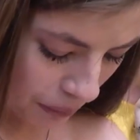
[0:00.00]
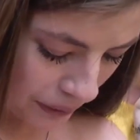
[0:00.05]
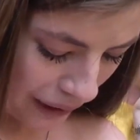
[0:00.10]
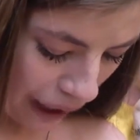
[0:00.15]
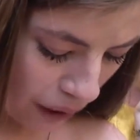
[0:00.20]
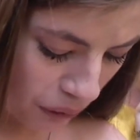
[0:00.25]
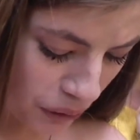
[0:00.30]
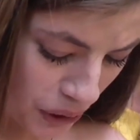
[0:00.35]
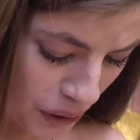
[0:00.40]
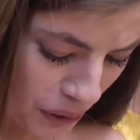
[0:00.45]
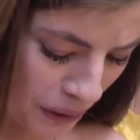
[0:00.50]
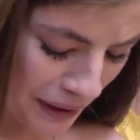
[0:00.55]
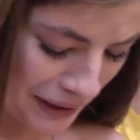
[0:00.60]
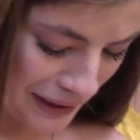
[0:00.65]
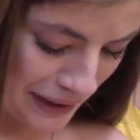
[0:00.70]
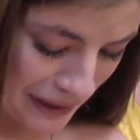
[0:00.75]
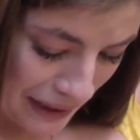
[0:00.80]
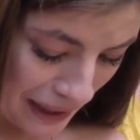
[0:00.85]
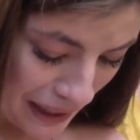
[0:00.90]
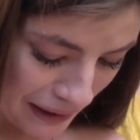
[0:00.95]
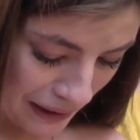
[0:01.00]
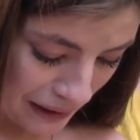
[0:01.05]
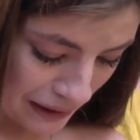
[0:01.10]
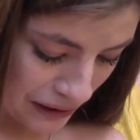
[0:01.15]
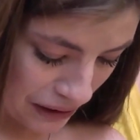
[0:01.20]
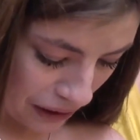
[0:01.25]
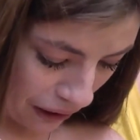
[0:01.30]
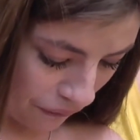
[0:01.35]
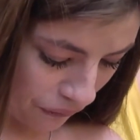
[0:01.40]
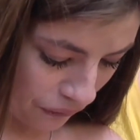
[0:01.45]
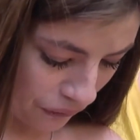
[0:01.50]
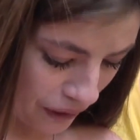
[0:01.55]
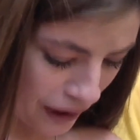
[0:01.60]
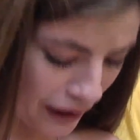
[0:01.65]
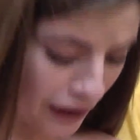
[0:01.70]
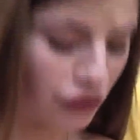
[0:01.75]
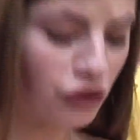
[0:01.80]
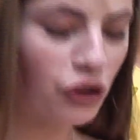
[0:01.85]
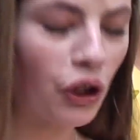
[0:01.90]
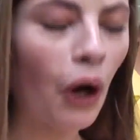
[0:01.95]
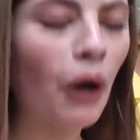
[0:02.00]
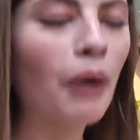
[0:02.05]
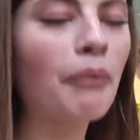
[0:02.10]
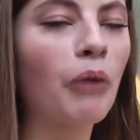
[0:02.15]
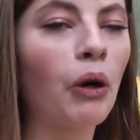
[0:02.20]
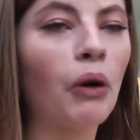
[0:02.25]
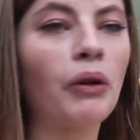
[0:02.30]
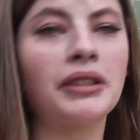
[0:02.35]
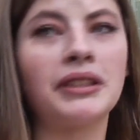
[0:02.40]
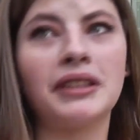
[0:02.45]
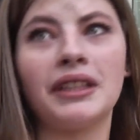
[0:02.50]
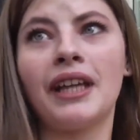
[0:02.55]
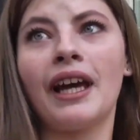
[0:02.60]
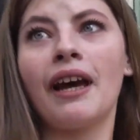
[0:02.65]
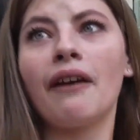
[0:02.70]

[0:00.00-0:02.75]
since Orkambi could have been made available on the